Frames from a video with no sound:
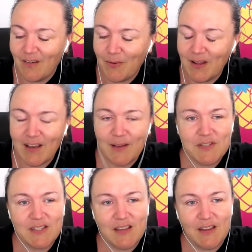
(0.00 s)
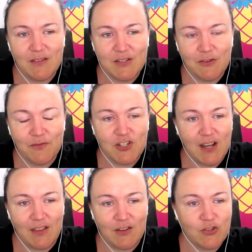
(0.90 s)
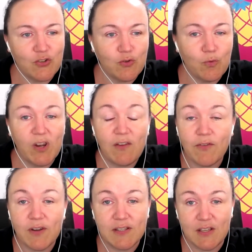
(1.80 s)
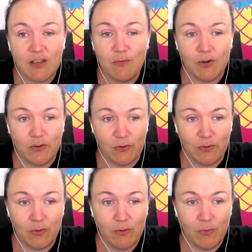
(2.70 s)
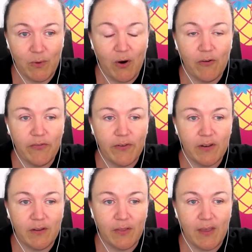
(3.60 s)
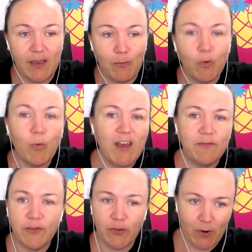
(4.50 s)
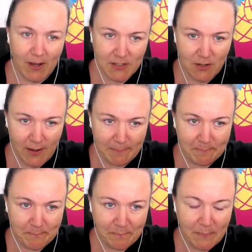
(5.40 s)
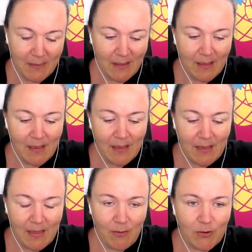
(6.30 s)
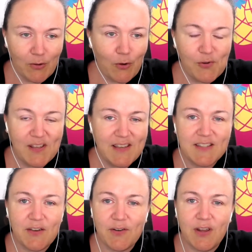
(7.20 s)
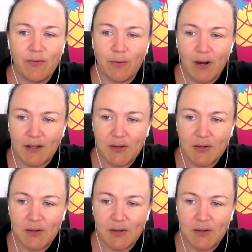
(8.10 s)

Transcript: when it comes to setting yourself a challenge, do whatever it is that you want to do. We're often thinking we'll wait for the right time. Not only is there a never right